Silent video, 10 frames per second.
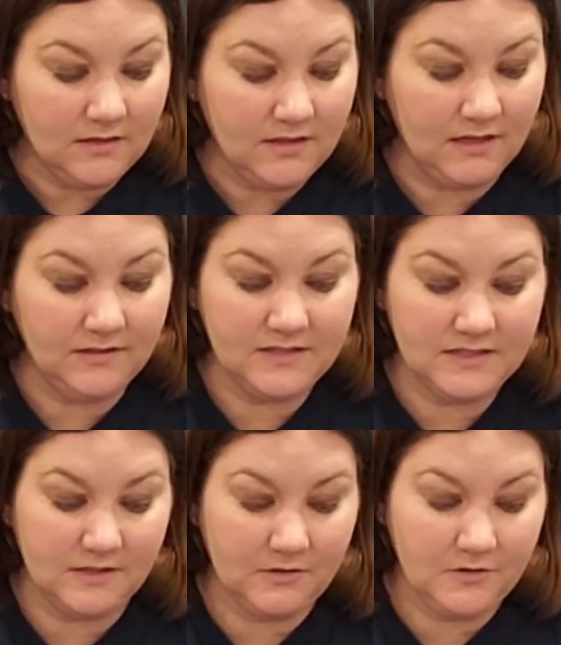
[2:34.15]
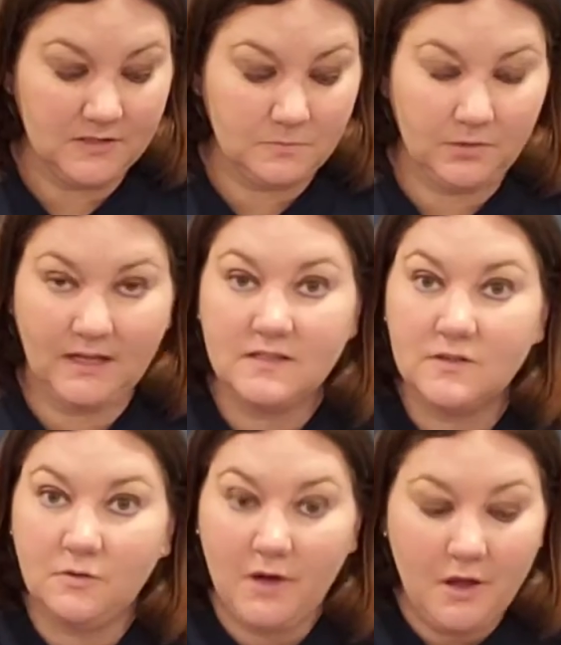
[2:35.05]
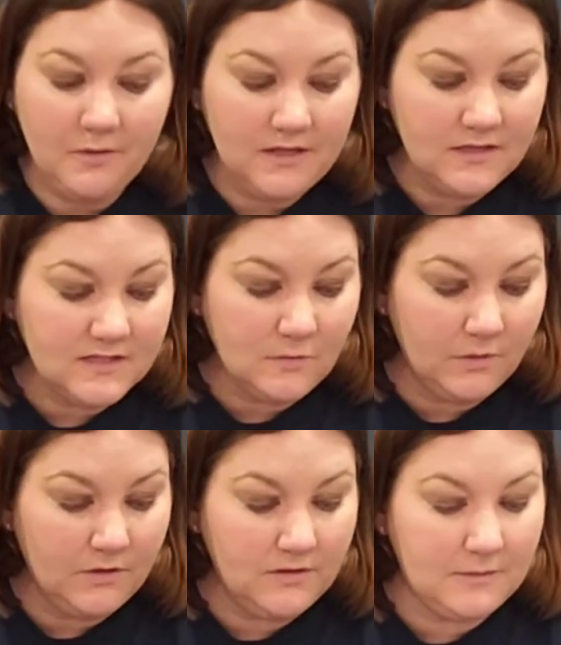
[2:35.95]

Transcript: They're in circles. Plants grow in the soil.